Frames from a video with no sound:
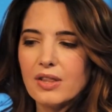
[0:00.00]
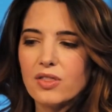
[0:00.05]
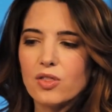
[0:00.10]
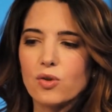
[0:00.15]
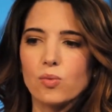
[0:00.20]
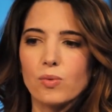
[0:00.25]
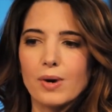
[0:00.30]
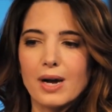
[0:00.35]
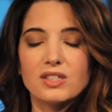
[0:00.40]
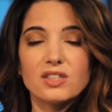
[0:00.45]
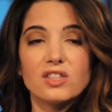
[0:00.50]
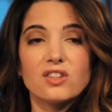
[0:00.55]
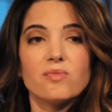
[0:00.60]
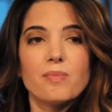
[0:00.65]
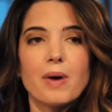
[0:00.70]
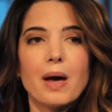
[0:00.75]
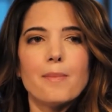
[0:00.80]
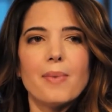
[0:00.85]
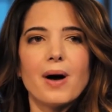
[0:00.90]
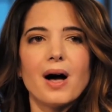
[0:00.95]
and the rest of
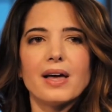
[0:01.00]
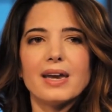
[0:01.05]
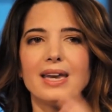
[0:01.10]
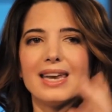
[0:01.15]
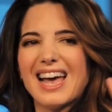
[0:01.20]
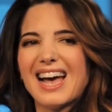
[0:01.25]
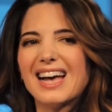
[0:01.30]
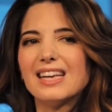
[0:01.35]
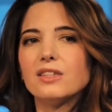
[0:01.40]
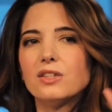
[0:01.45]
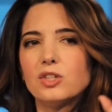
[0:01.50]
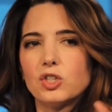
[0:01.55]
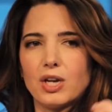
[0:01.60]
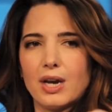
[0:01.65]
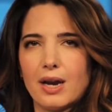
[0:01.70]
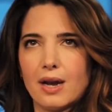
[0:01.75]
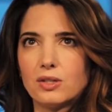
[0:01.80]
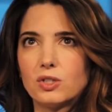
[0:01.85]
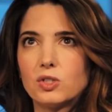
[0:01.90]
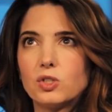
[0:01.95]
my body has a
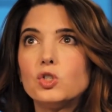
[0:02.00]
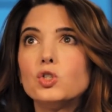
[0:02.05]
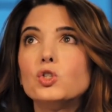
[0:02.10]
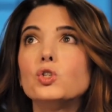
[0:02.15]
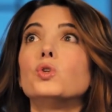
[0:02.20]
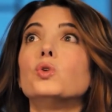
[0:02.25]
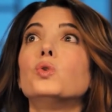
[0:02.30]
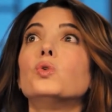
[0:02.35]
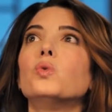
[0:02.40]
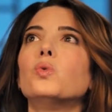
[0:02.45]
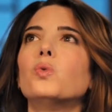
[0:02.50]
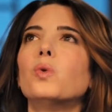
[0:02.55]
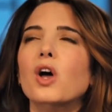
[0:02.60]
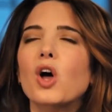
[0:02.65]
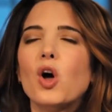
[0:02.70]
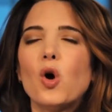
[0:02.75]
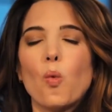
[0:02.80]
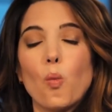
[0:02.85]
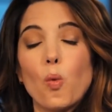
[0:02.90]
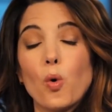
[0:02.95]
chance to
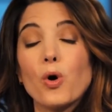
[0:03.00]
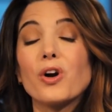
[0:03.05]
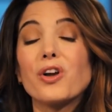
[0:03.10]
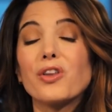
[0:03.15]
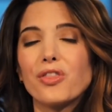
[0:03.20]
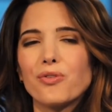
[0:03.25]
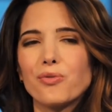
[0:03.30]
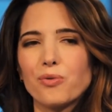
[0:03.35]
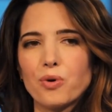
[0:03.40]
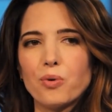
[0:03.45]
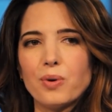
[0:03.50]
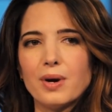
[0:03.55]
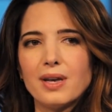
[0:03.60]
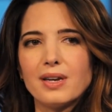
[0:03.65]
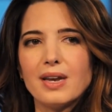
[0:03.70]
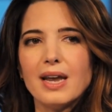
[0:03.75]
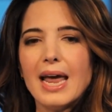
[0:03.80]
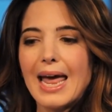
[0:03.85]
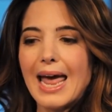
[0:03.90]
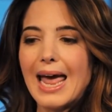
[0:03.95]
work through
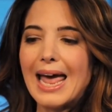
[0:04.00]
it,